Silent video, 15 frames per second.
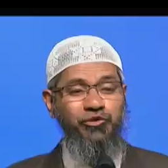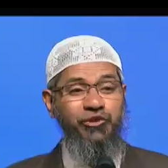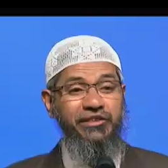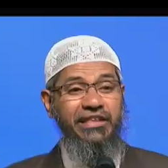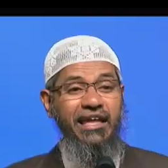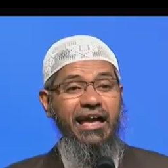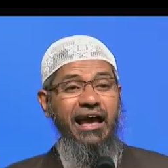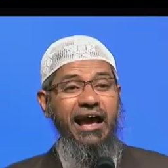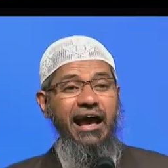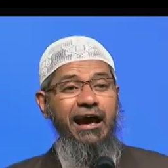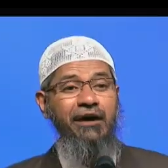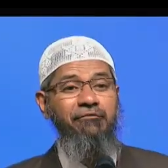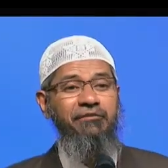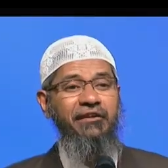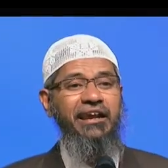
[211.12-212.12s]
So they
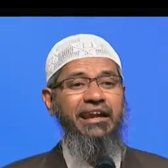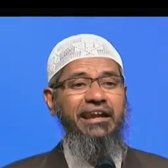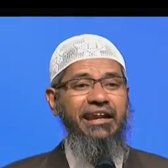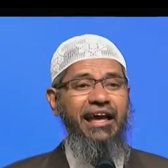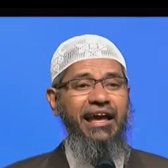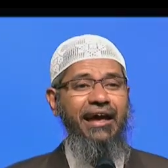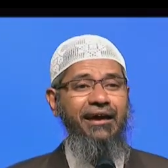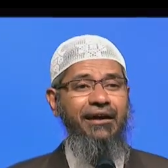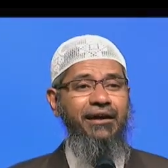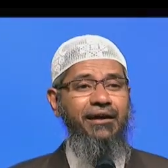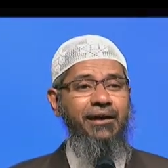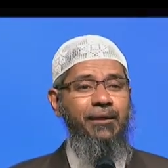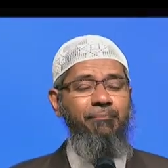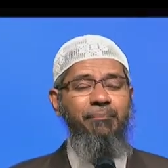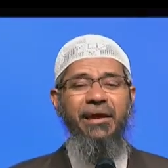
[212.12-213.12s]
are afraid.
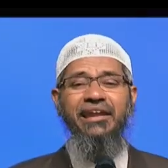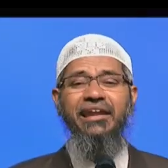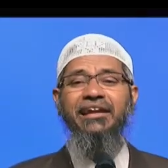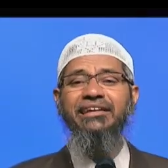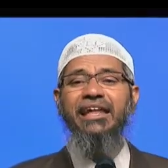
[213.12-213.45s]
Many